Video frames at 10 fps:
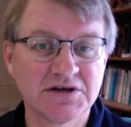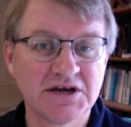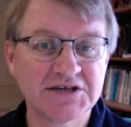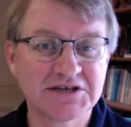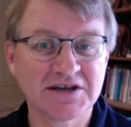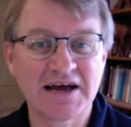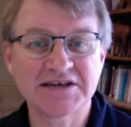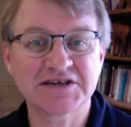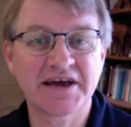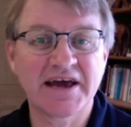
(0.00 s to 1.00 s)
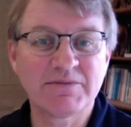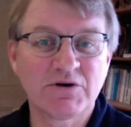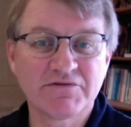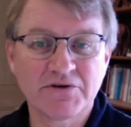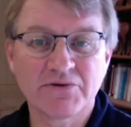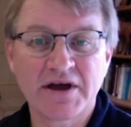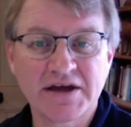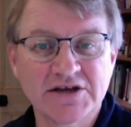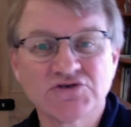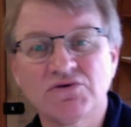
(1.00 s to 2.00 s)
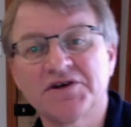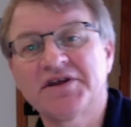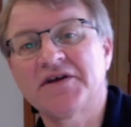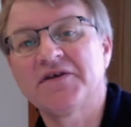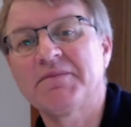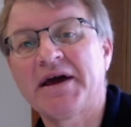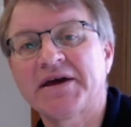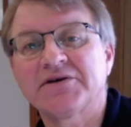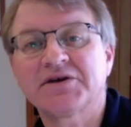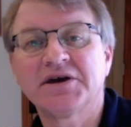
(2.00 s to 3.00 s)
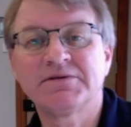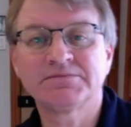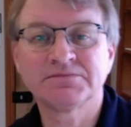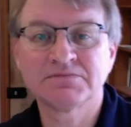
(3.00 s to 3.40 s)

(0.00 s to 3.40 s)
It's the last cab off the rank. It's right down the back, okay?